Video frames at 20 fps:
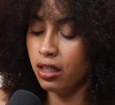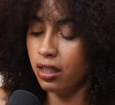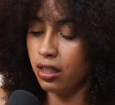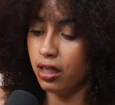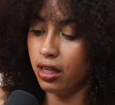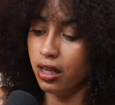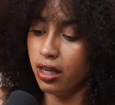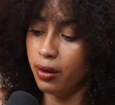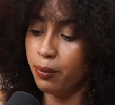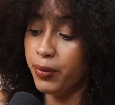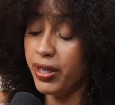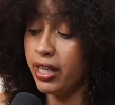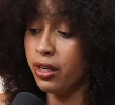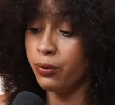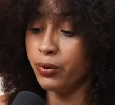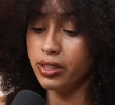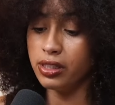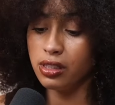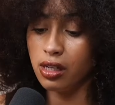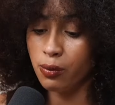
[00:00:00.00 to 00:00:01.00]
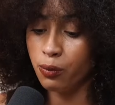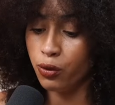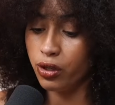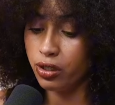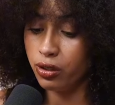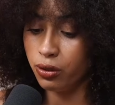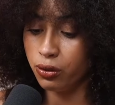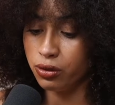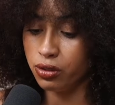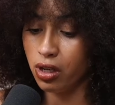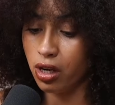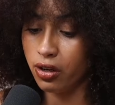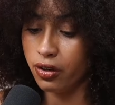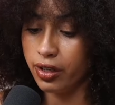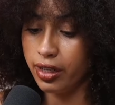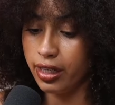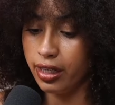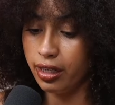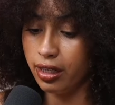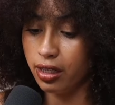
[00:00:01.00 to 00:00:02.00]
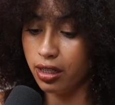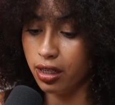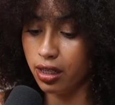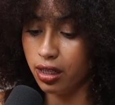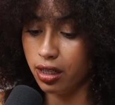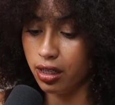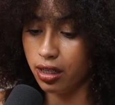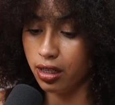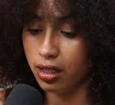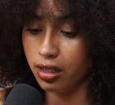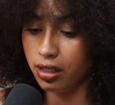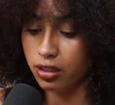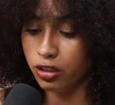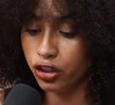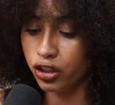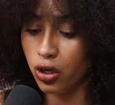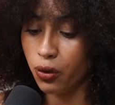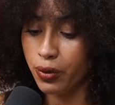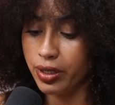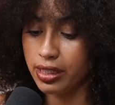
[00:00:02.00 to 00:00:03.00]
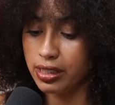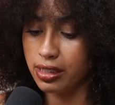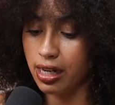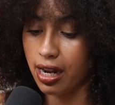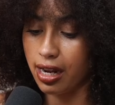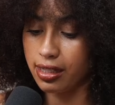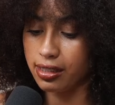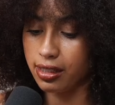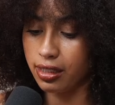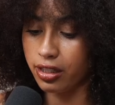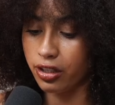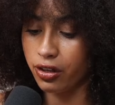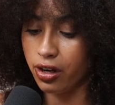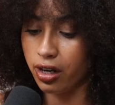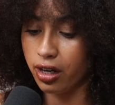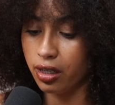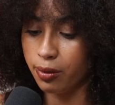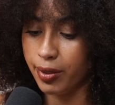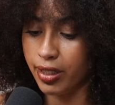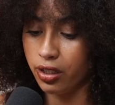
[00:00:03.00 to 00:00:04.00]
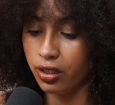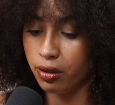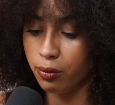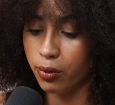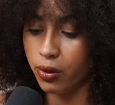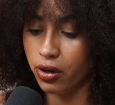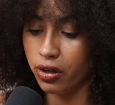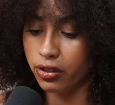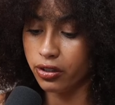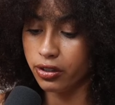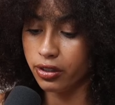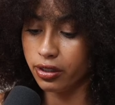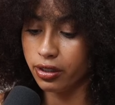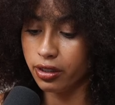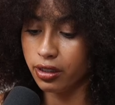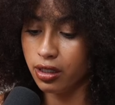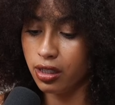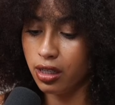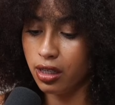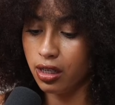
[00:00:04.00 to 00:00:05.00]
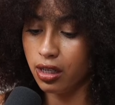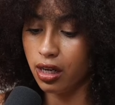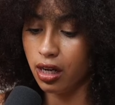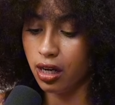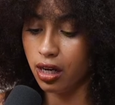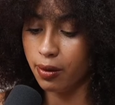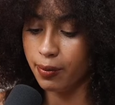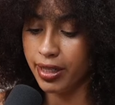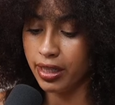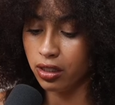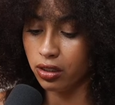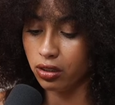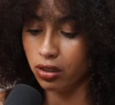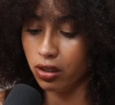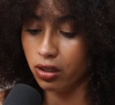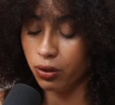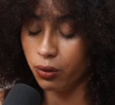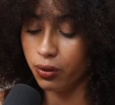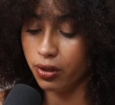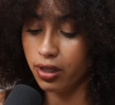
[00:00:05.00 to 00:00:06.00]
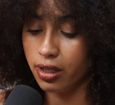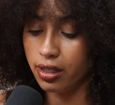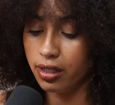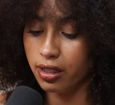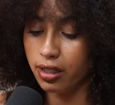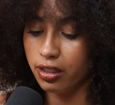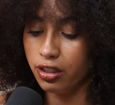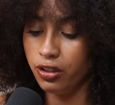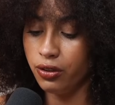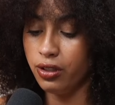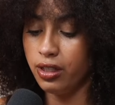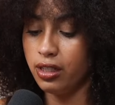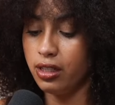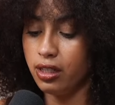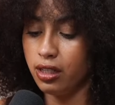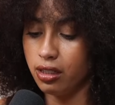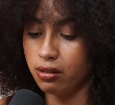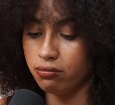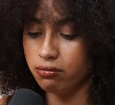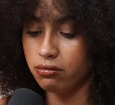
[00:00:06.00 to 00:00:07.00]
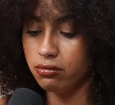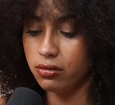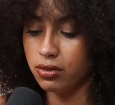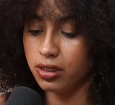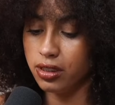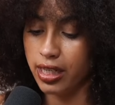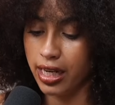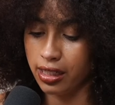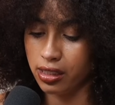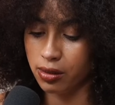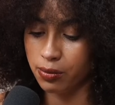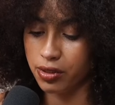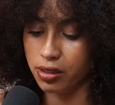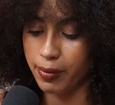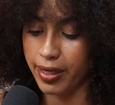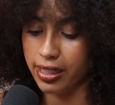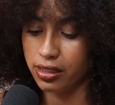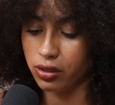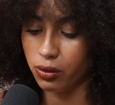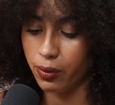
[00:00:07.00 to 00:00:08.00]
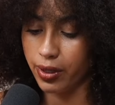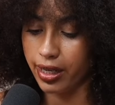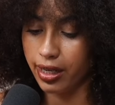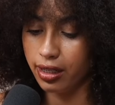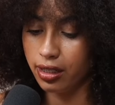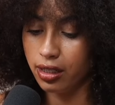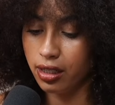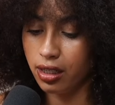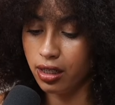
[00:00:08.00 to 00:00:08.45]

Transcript: uh, being with someone who's already uh, showing signs that they're not going to be a good partner um, in the long run, you need to take some space away.